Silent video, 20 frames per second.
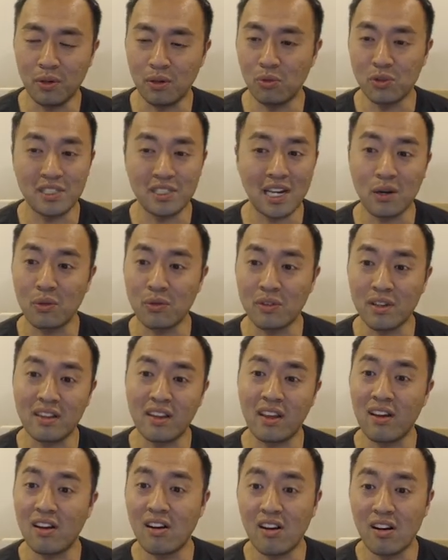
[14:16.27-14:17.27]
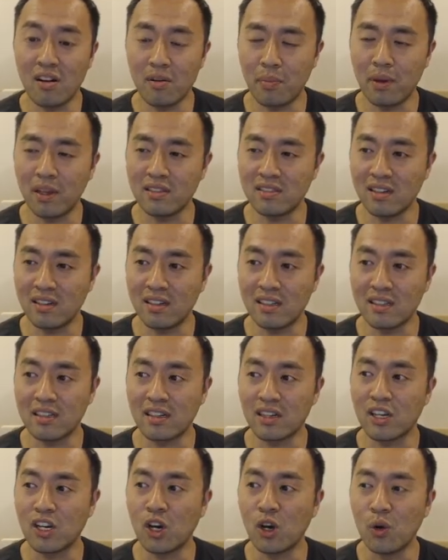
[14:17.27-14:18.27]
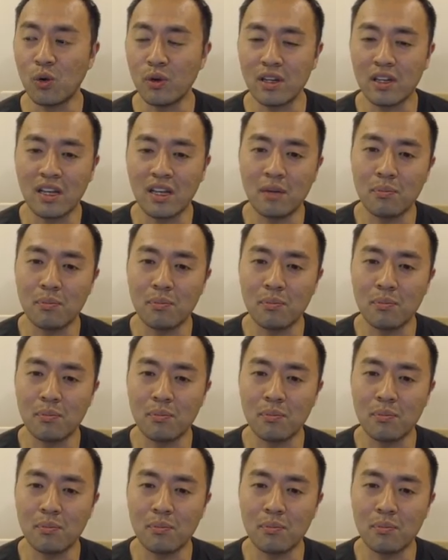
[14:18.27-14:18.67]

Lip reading: which I don't think they are, based on the coding,